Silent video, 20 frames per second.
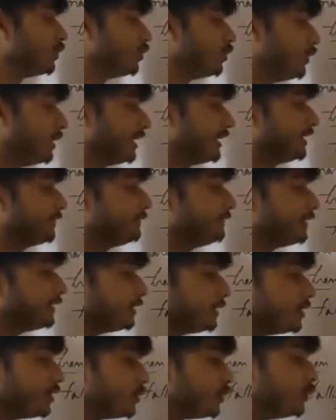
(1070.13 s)

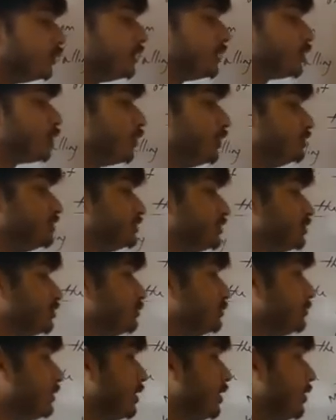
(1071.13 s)
whenever we
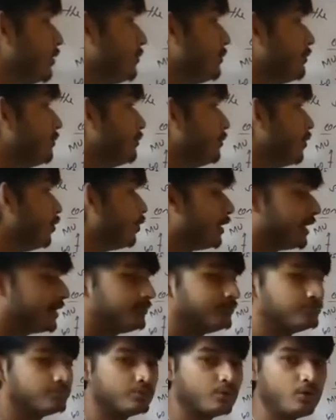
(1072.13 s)
consume more
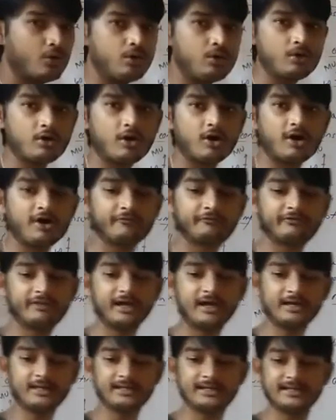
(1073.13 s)
and more of
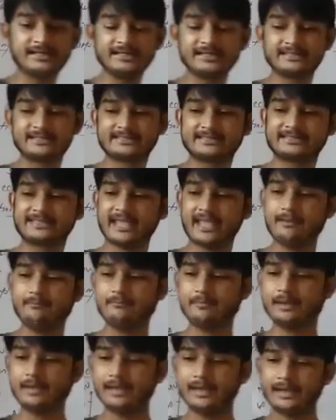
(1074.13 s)
the
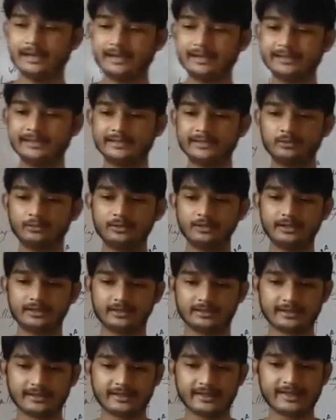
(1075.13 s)
same
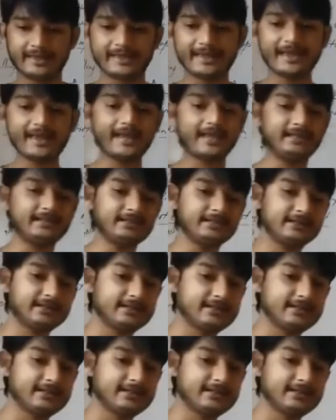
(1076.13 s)
unit. And